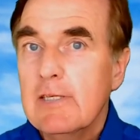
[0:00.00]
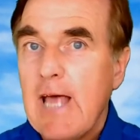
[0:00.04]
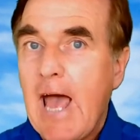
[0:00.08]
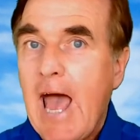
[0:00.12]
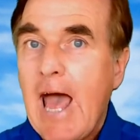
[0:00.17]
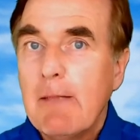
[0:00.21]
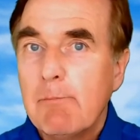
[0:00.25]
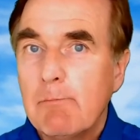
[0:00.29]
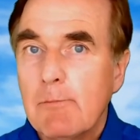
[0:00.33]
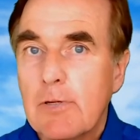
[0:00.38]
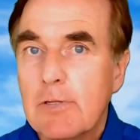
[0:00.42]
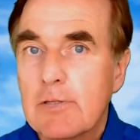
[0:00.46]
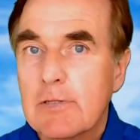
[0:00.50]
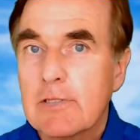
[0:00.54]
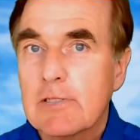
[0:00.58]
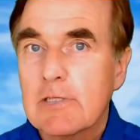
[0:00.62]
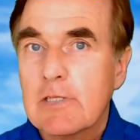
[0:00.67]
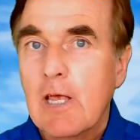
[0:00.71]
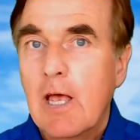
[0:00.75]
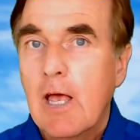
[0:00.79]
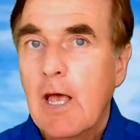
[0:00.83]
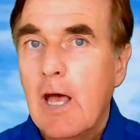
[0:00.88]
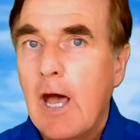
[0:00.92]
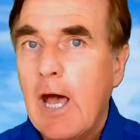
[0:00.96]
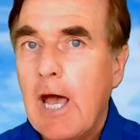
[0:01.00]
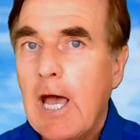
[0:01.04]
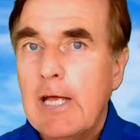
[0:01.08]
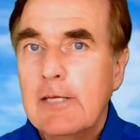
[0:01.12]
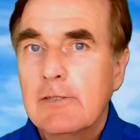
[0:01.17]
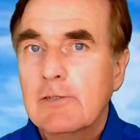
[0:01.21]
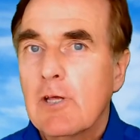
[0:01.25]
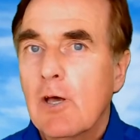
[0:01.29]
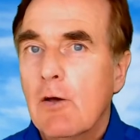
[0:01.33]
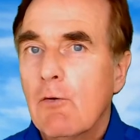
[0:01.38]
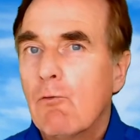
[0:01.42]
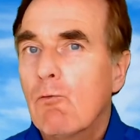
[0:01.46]
Edmunds, and
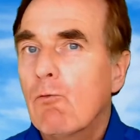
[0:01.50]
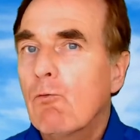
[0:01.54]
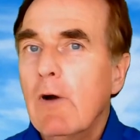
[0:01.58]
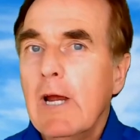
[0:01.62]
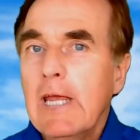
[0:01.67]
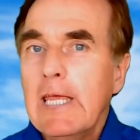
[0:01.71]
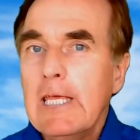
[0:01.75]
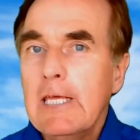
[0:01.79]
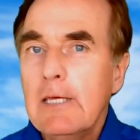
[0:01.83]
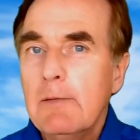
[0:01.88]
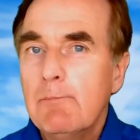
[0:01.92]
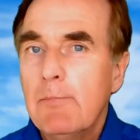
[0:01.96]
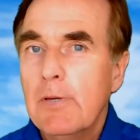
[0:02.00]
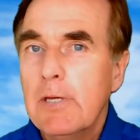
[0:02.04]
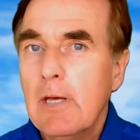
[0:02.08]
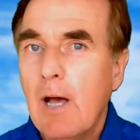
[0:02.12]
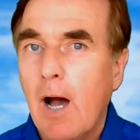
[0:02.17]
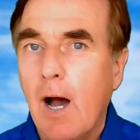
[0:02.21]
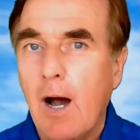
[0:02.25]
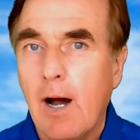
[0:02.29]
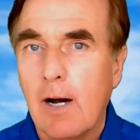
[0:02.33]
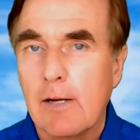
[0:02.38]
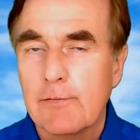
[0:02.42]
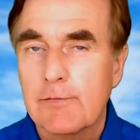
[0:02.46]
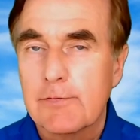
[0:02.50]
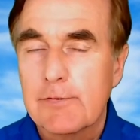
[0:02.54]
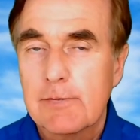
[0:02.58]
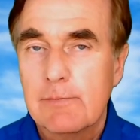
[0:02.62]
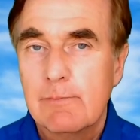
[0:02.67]
way beyond.